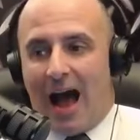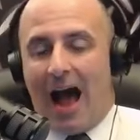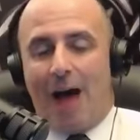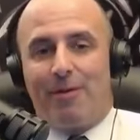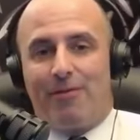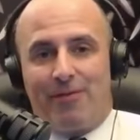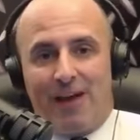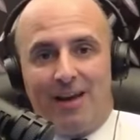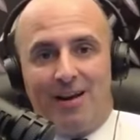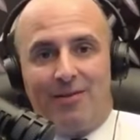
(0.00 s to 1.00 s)
I'm a
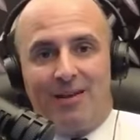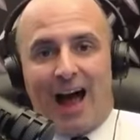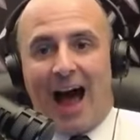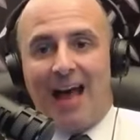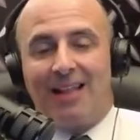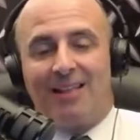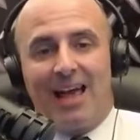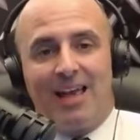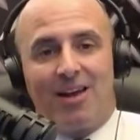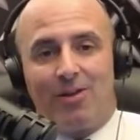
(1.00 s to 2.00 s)
fan of it. I
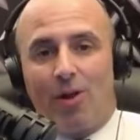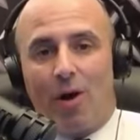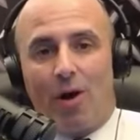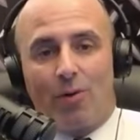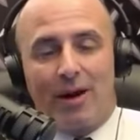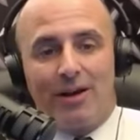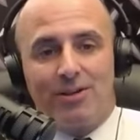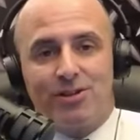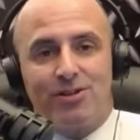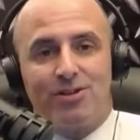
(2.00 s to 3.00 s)
like long
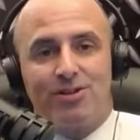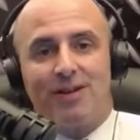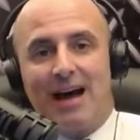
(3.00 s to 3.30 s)
races.